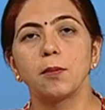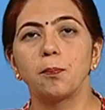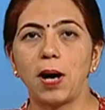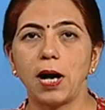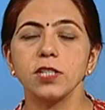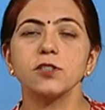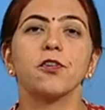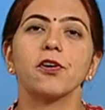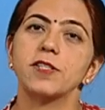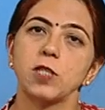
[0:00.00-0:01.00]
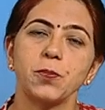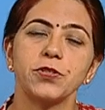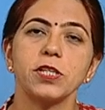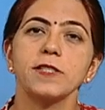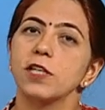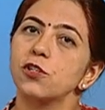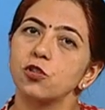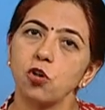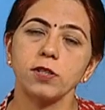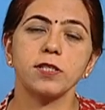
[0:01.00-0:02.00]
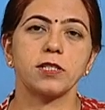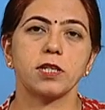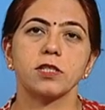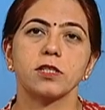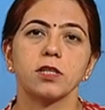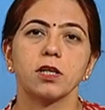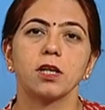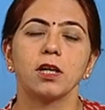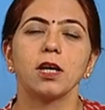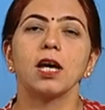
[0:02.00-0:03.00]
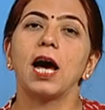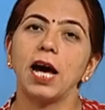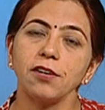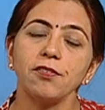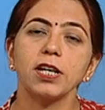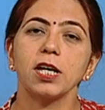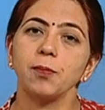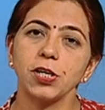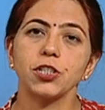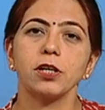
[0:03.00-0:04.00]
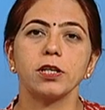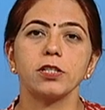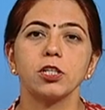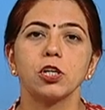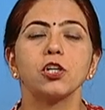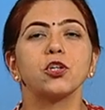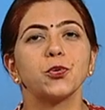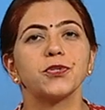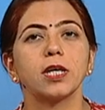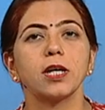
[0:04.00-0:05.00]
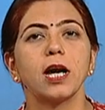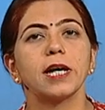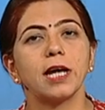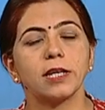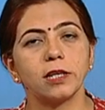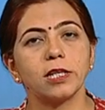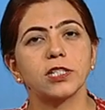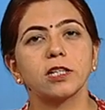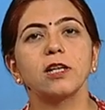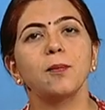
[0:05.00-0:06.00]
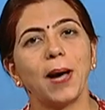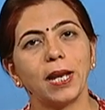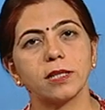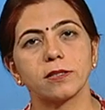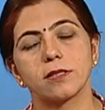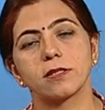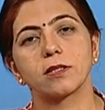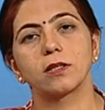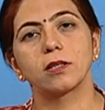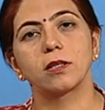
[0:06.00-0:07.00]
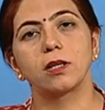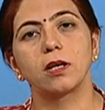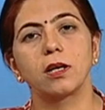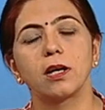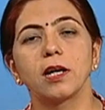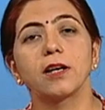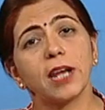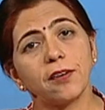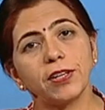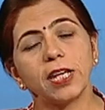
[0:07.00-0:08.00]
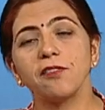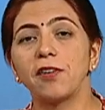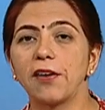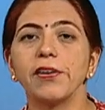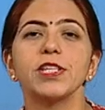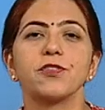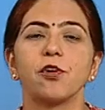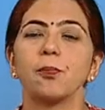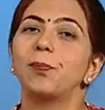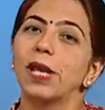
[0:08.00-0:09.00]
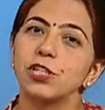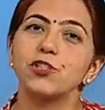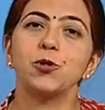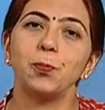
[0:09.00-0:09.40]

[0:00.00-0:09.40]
Mass for a substance is constant and we can measure it using an analytical balance. Gravity varies from place to